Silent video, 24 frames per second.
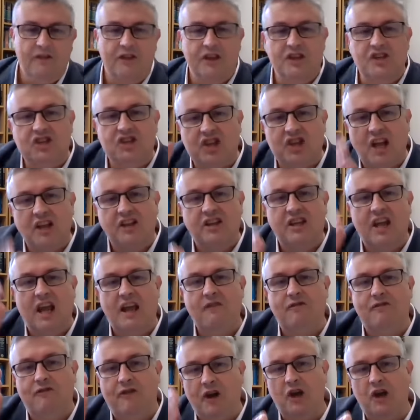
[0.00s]
The Sunday
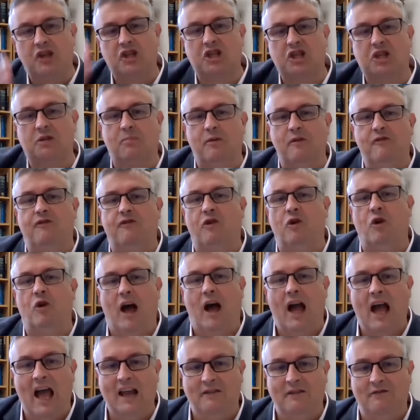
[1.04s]
first
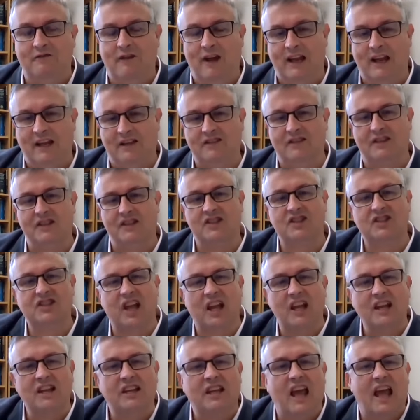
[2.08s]
before Advent, the
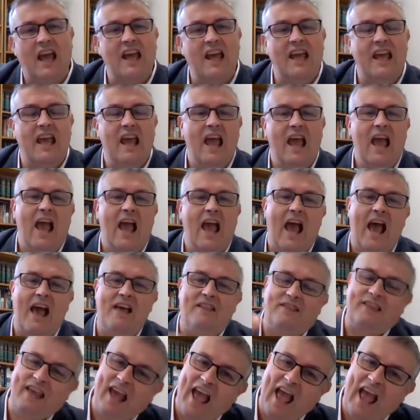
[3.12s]
Sunday
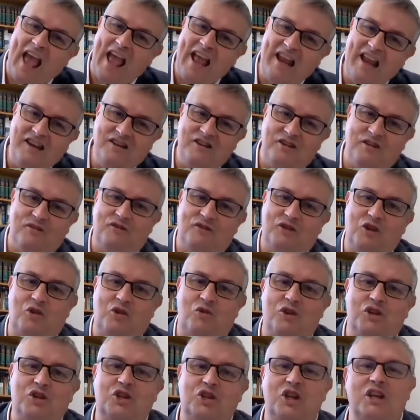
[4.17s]
at the end of the
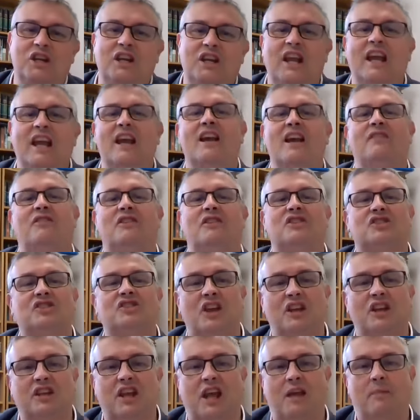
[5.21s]
Christian year, the
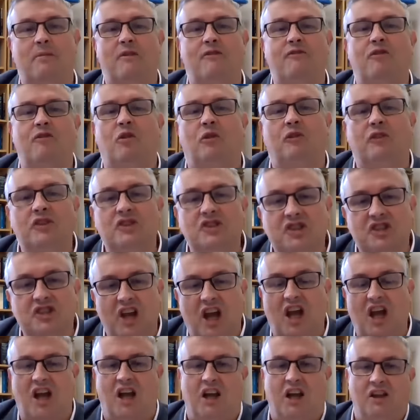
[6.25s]
Sunday before the
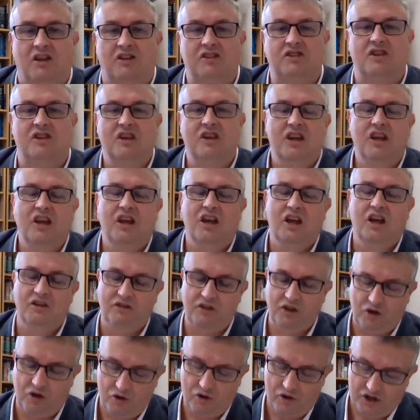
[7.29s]
start
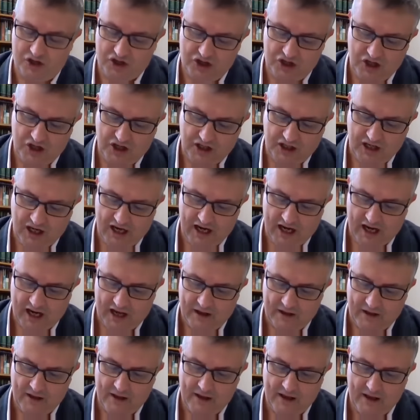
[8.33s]
of the Christian year.
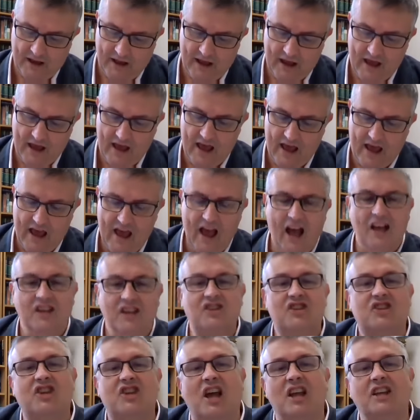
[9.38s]
A
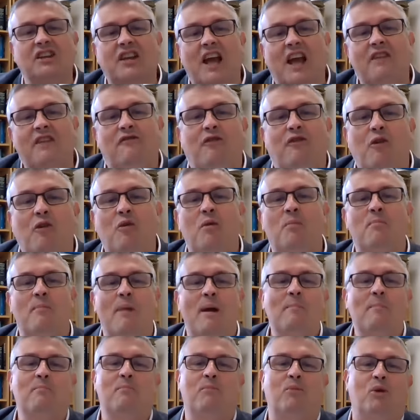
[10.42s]
Sunday for
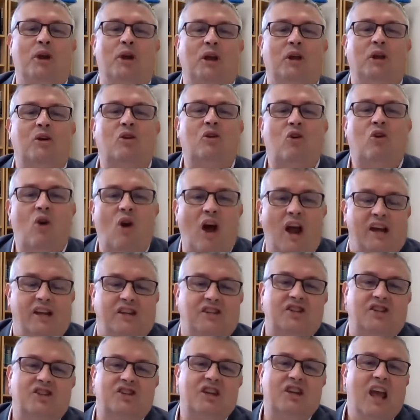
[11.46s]
remembering
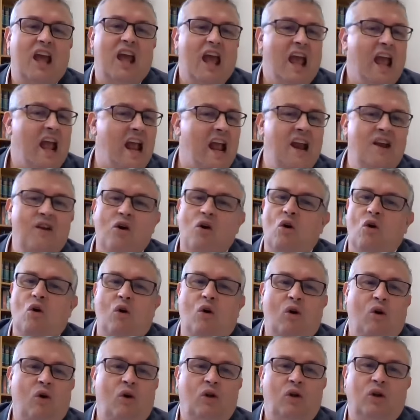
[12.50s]
Christ in
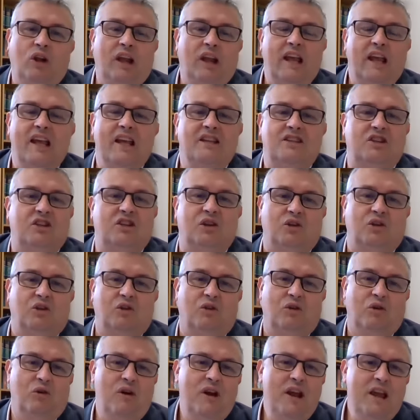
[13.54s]
all his
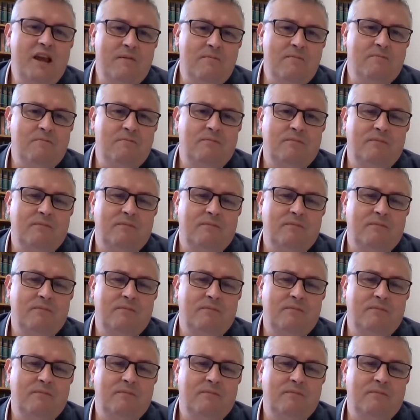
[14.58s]
glory,